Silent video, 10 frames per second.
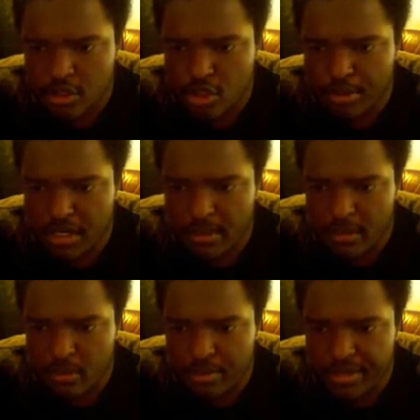The
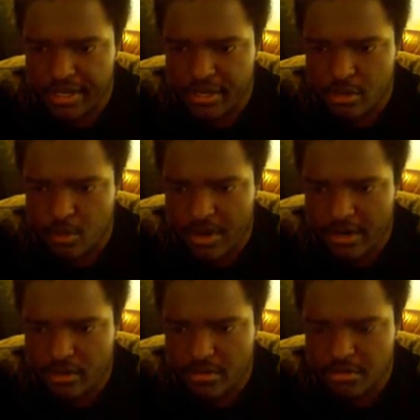Pokemon will appear in the
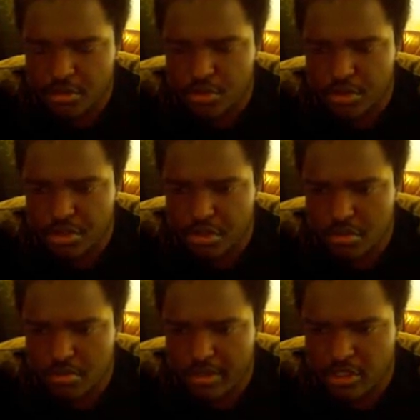wild, 300
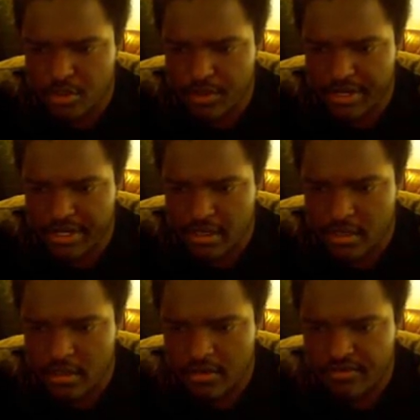miles away
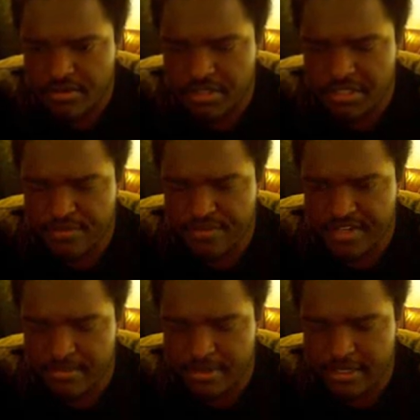from the gym for
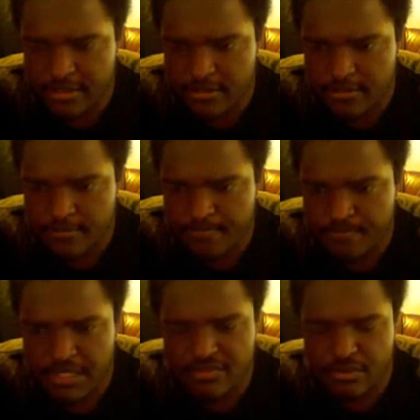15 minutes.
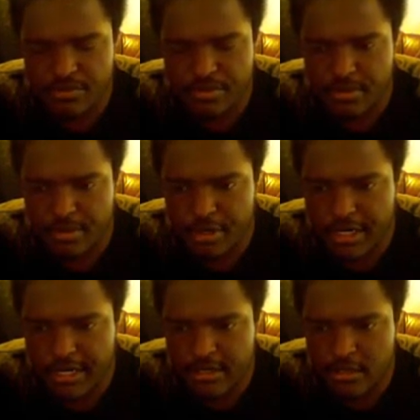That's what we're been looking at
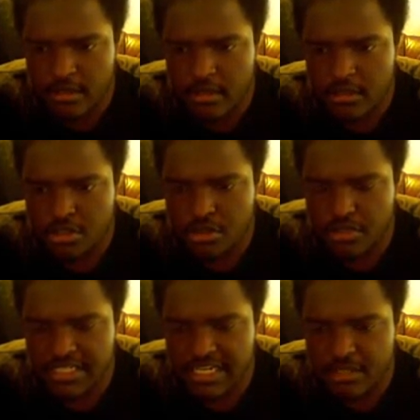today. So
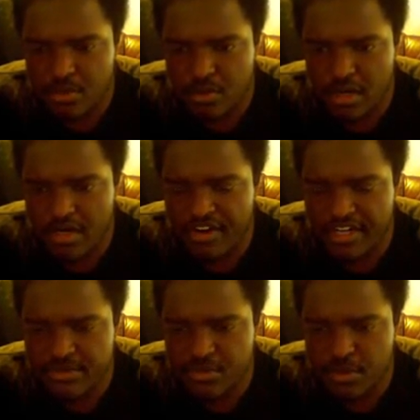the 10th will, of
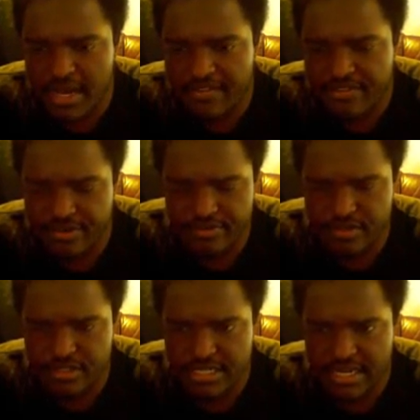August will have the very
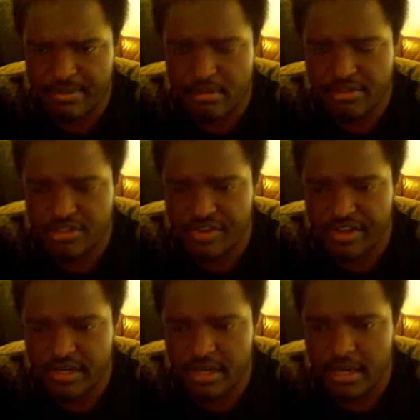first day of our
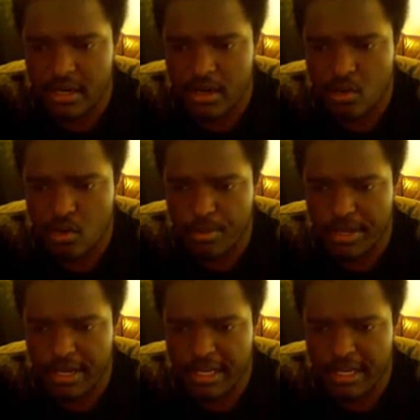thing. Will be.